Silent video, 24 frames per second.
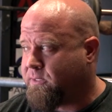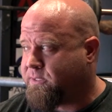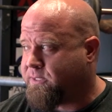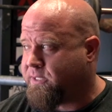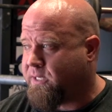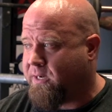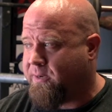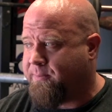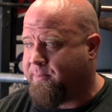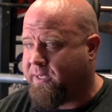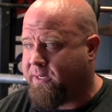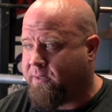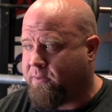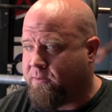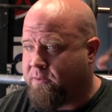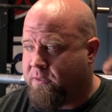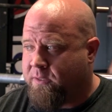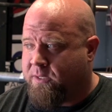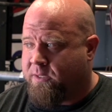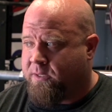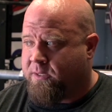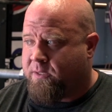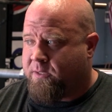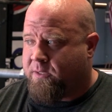So, I mean,
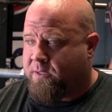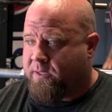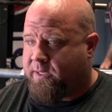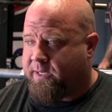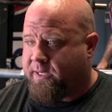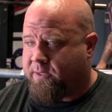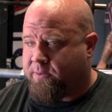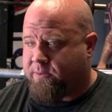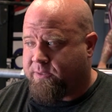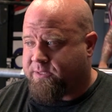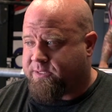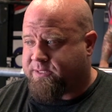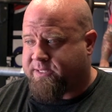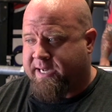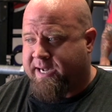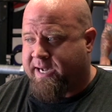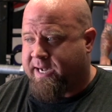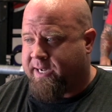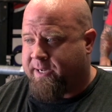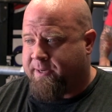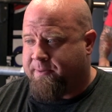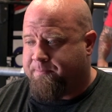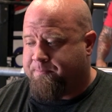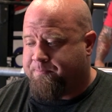it was
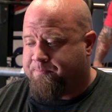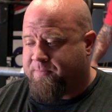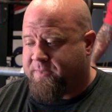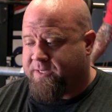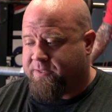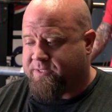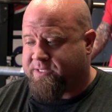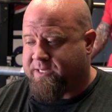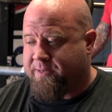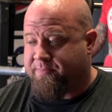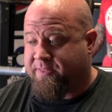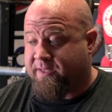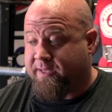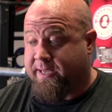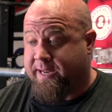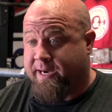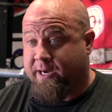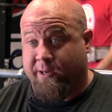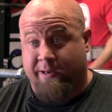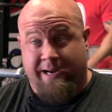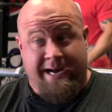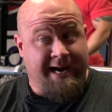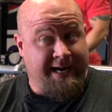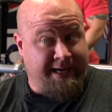something I
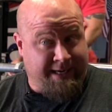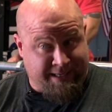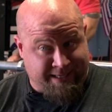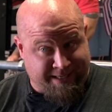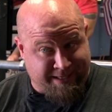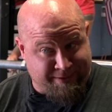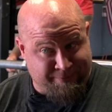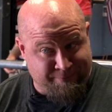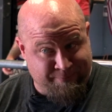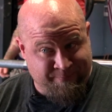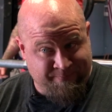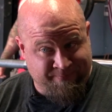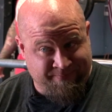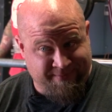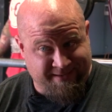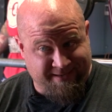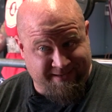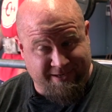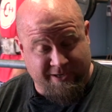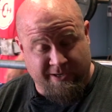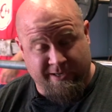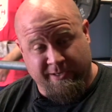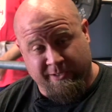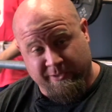knew I needed,
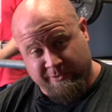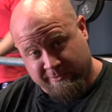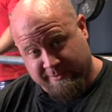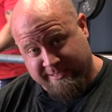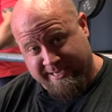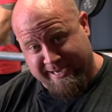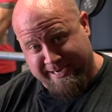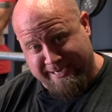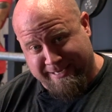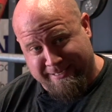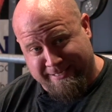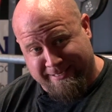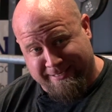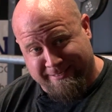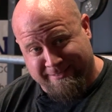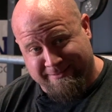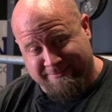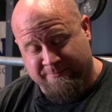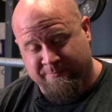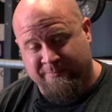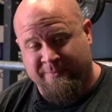I knew Katie needed,